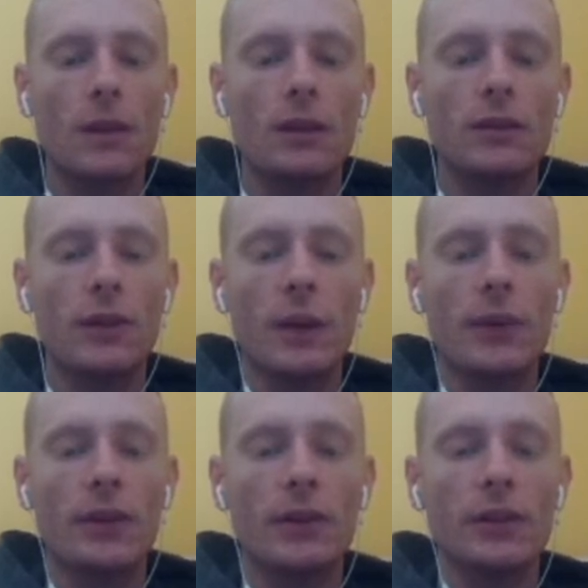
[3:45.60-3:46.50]
So now
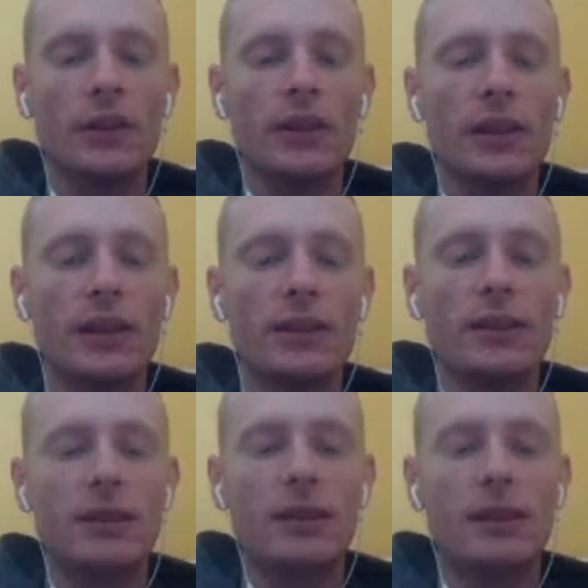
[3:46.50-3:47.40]
we're going to collect
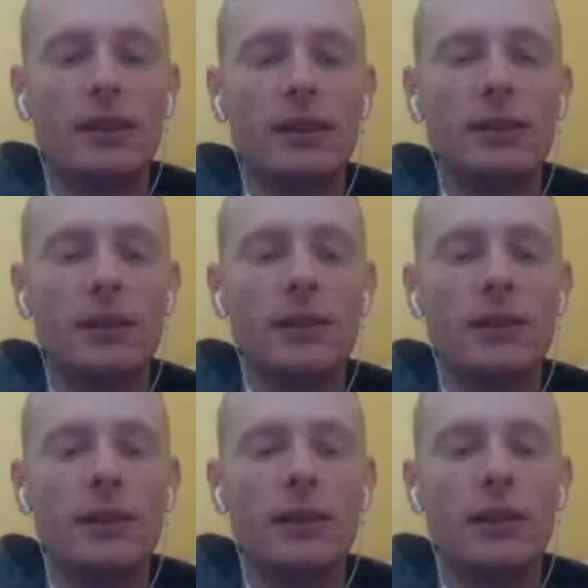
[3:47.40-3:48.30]
the
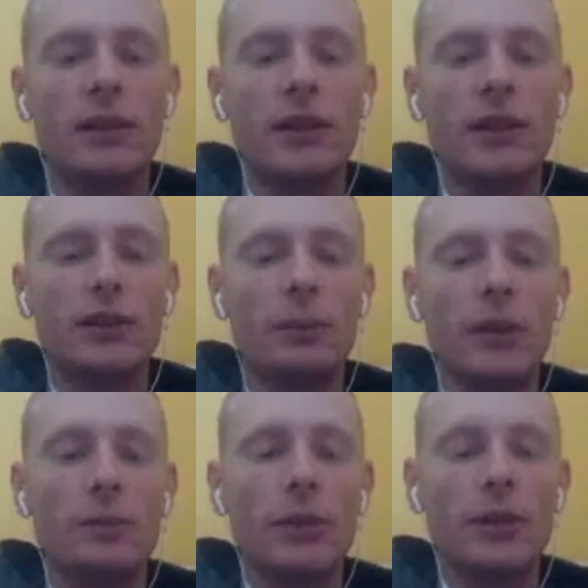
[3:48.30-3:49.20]
talons of the
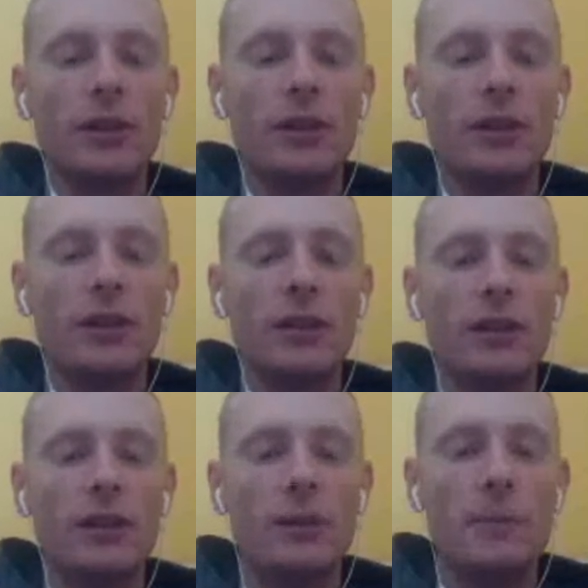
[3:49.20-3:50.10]
Big Bird.
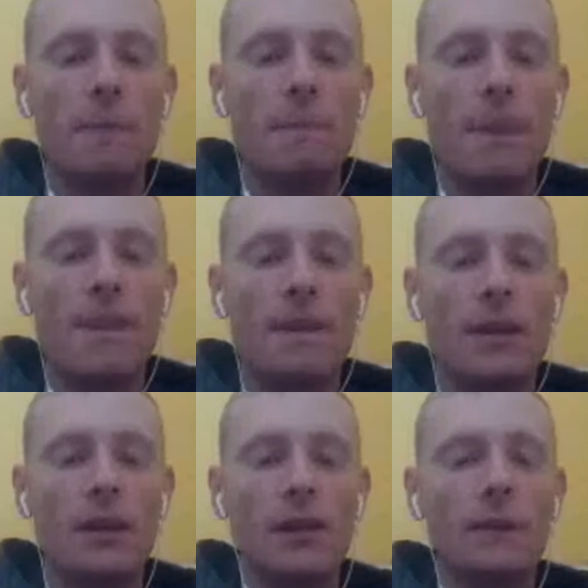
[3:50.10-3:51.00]

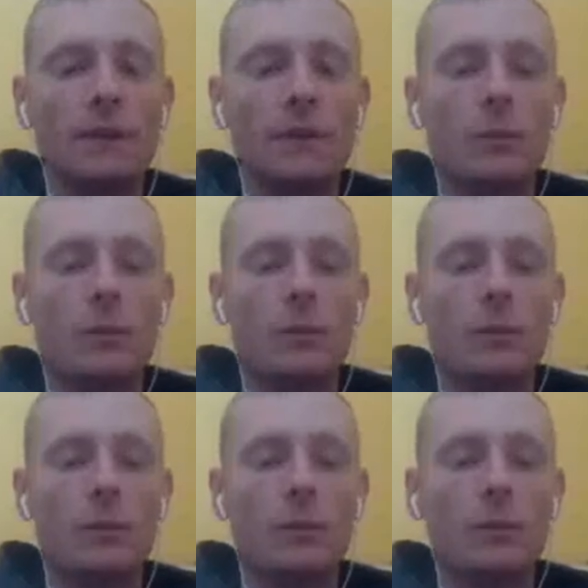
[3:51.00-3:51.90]

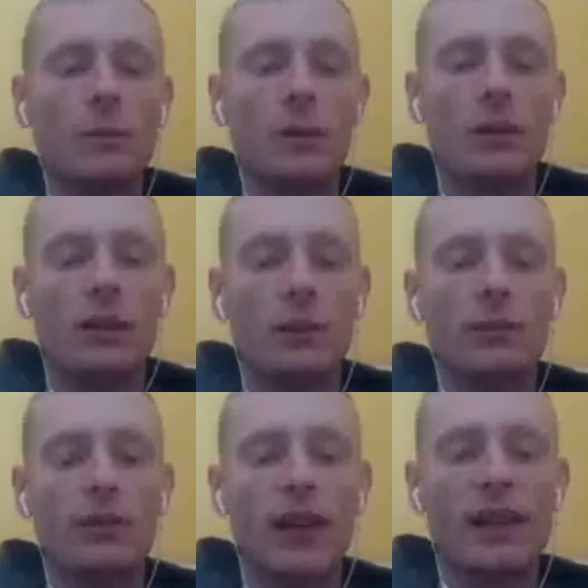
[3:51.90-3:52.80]
Some
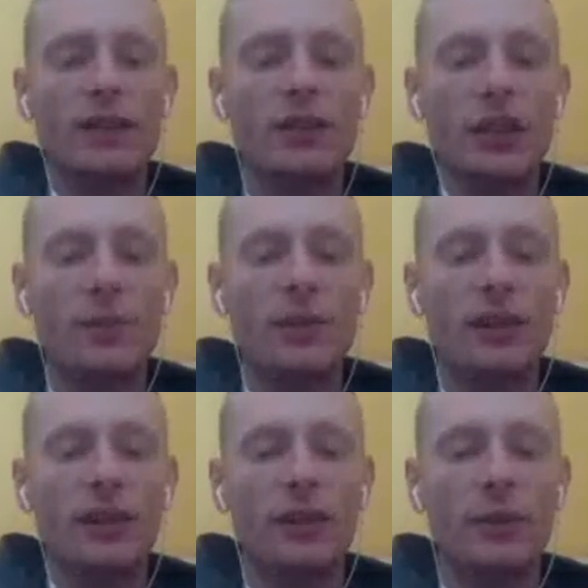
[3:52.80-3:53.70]
fast jumps
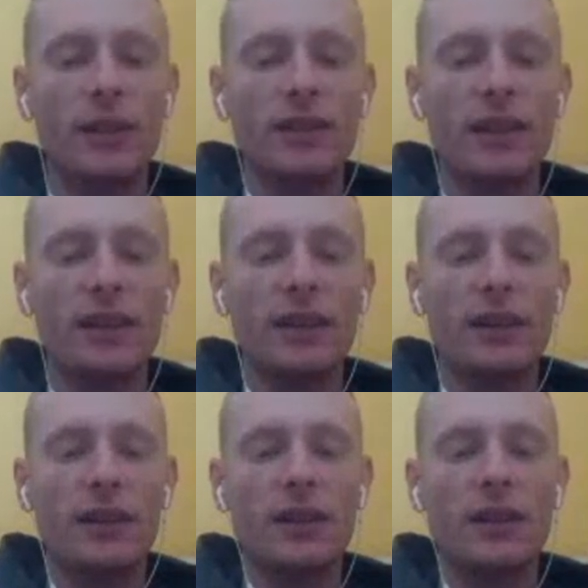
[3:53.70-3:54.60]
on the quicksand
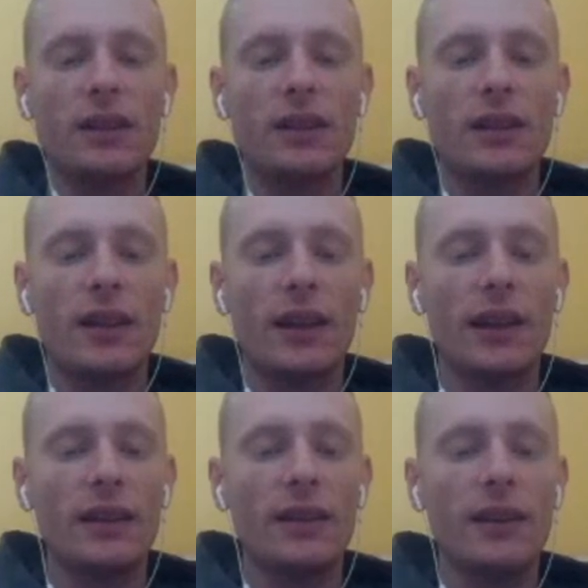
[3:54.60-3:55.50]
there,
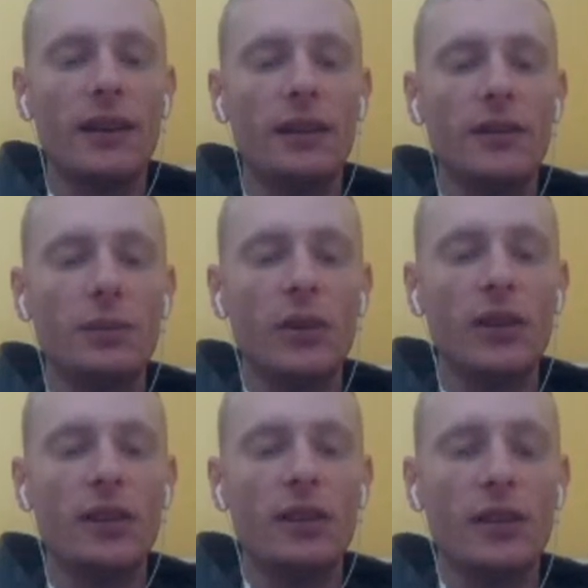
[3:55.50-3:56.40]
and then some more
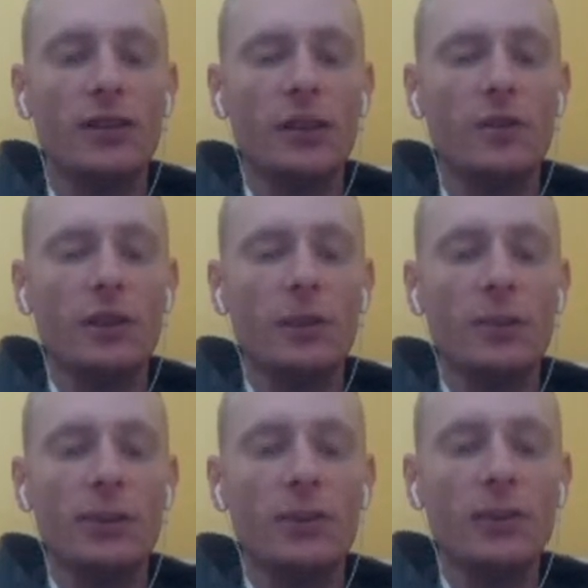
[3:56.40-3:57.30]
glitchy long jumps on the
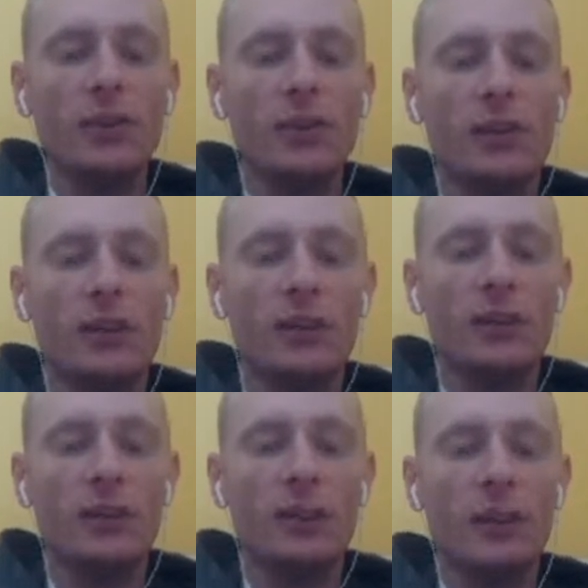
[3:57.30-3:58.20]
pyramid,
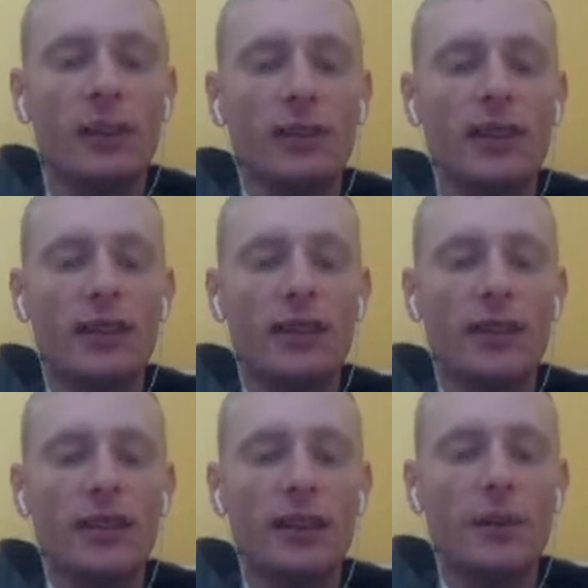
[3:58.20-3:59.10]
and slide kicking
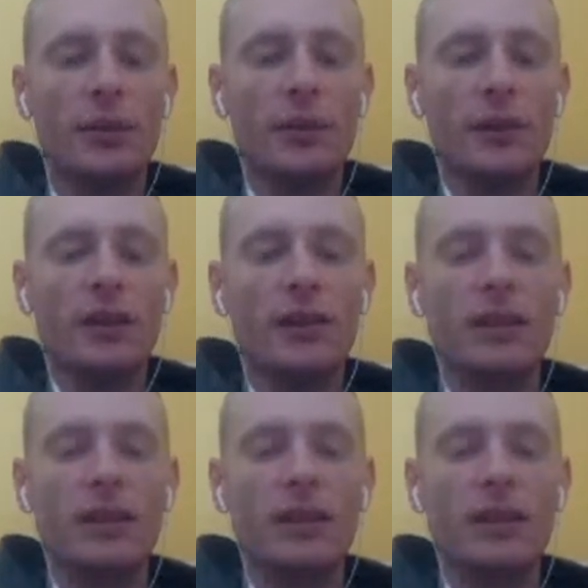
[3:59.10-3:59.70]
down the pyramid